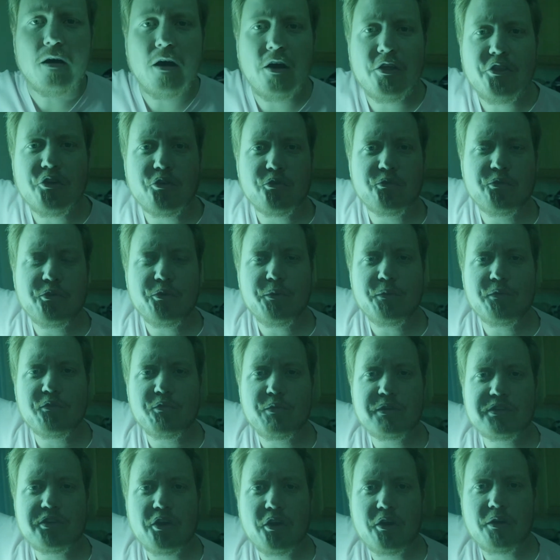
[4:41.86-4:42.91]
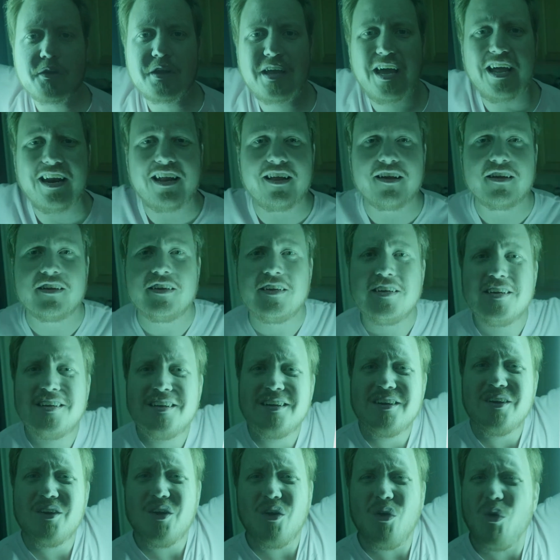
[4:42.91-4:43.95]
other rooms, which are kinda
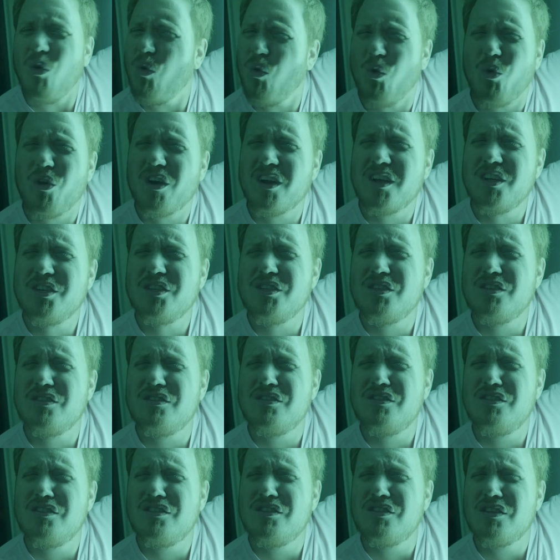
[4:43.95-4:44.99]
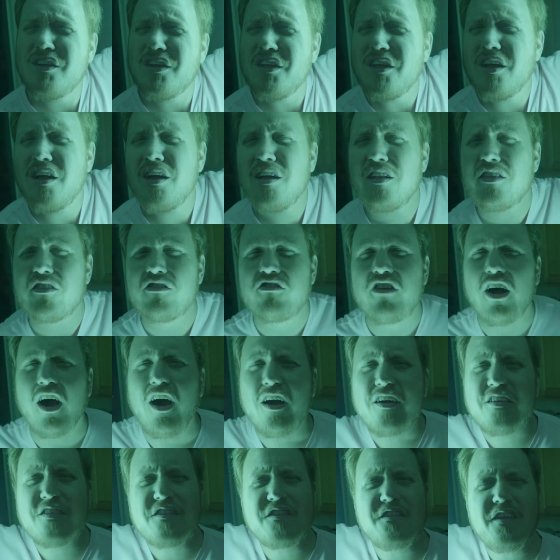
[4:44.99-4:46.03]
orange,
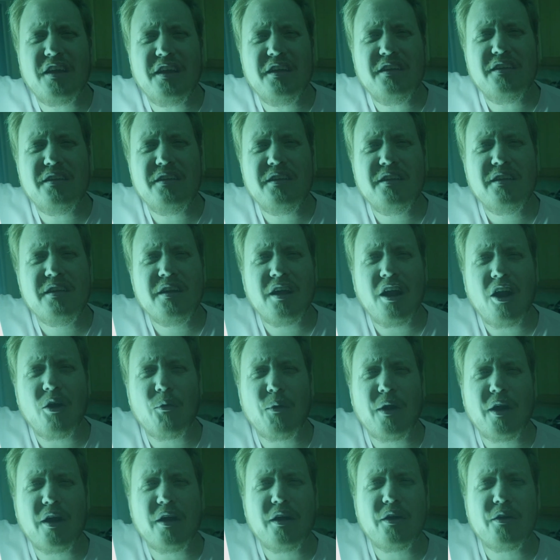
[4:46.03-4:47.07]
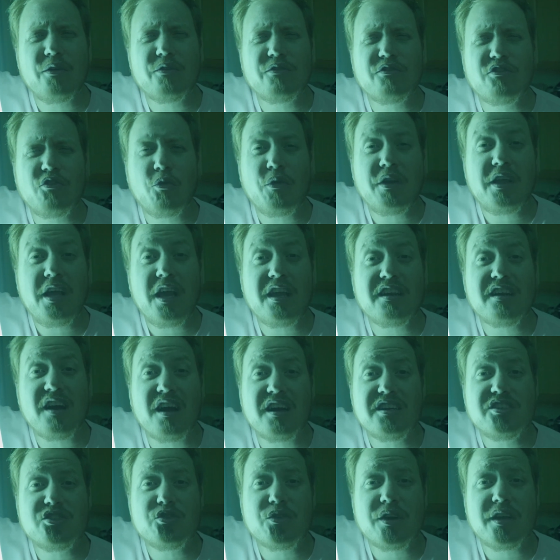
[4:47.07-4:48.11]
tungsten, around
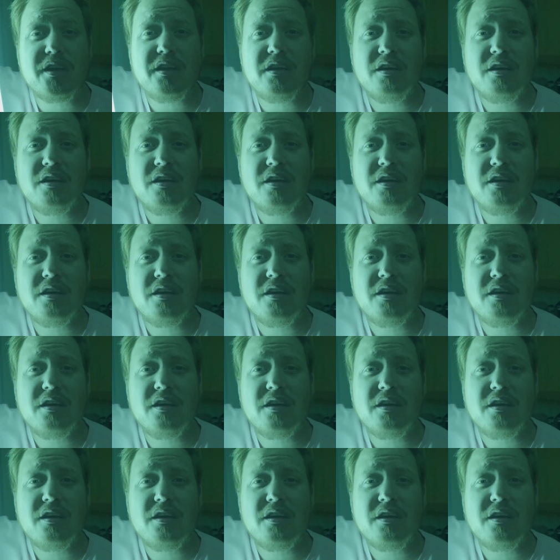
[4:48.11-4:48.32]
2800.